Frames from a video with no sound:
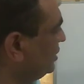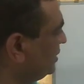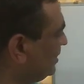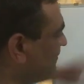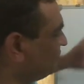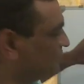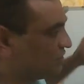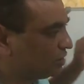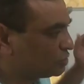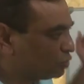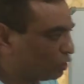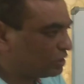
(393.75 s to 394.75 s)
If
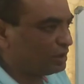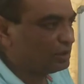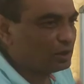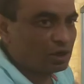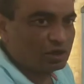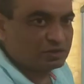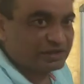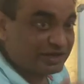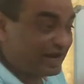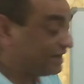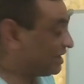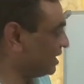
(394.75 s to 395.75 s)
the total or the
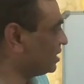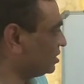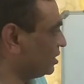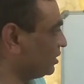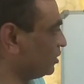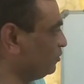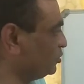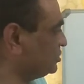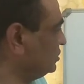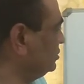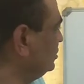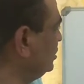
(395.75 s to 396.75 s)
net angle
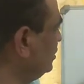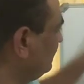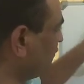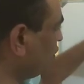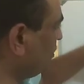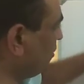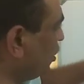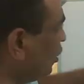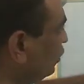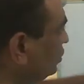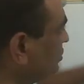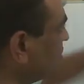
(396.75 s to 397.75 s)
contribution from
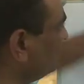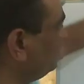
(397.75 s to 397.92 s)
all the